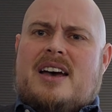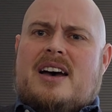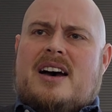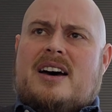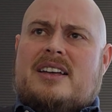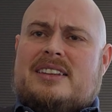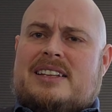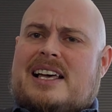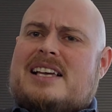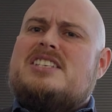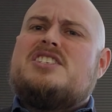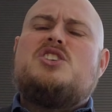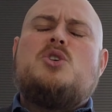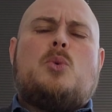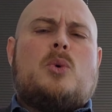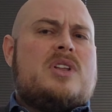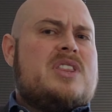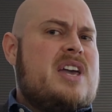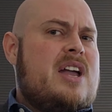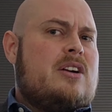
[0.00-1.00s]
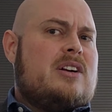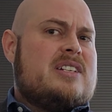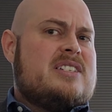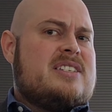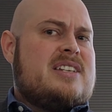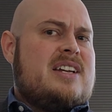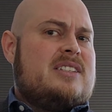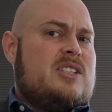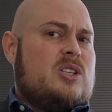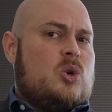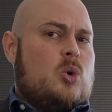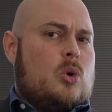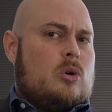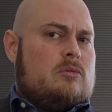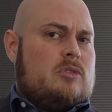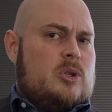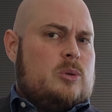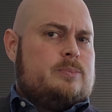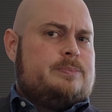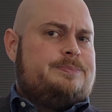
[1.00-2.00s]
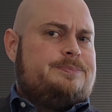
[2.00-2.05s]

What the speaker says: unless you were there inside the courtroom.